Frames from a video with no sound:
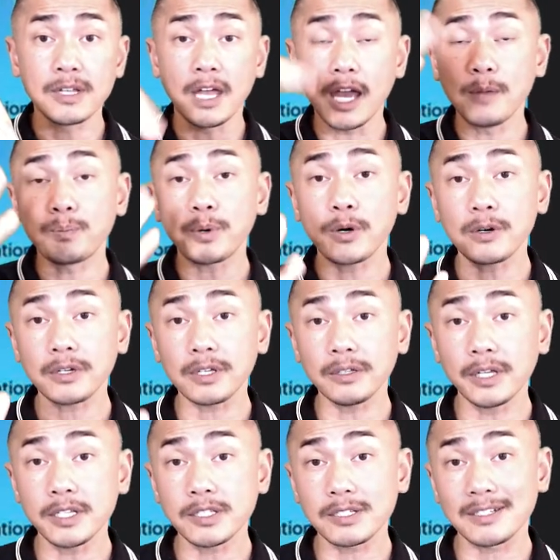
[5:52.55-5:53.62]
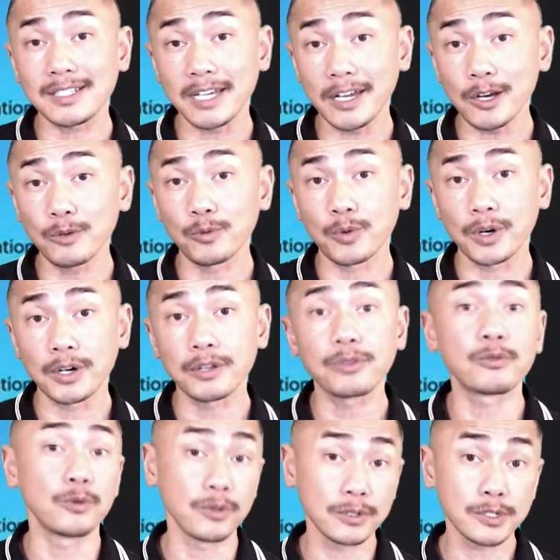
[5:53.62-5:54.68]
and percolates downward
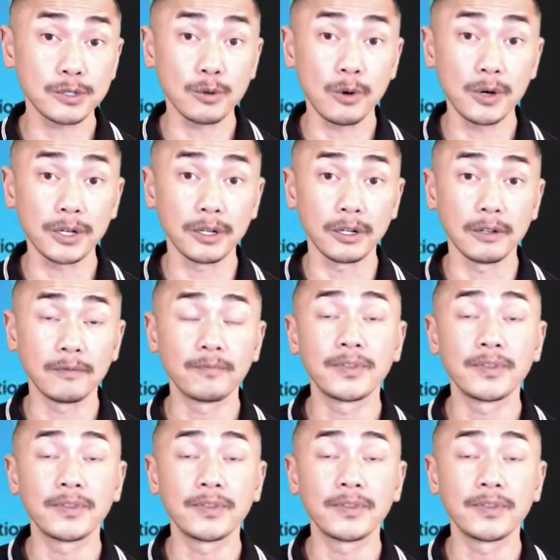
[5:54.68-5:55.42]
through the soil.